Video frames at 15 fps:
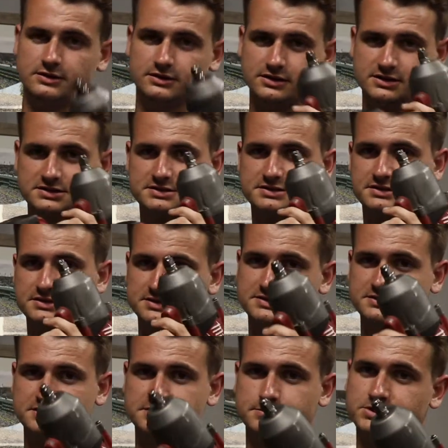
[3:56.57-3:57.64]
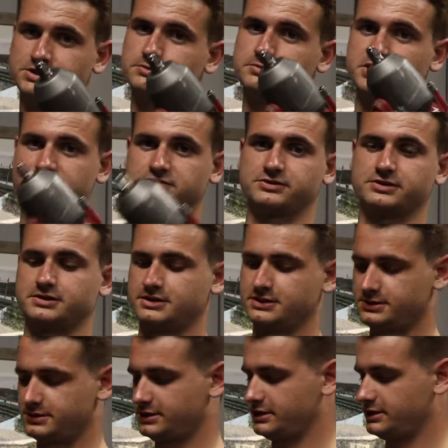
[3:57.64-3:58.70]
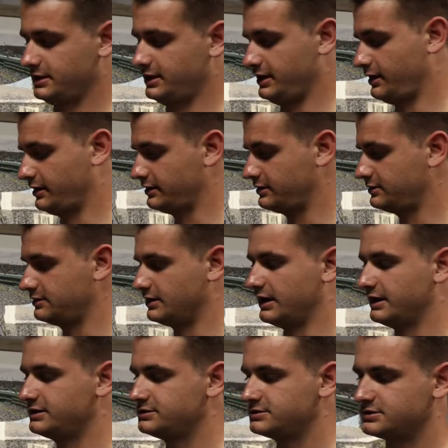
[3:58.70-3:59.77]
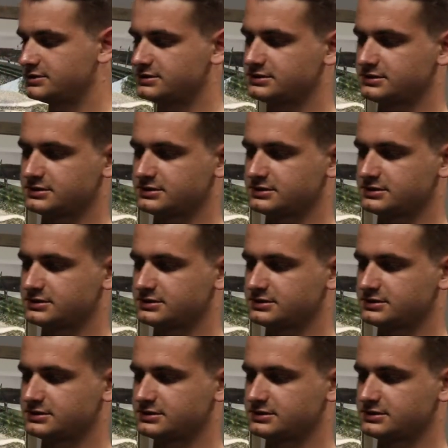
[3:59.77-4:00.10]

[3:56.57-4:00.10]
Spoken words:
This is going to be your best friend. I used it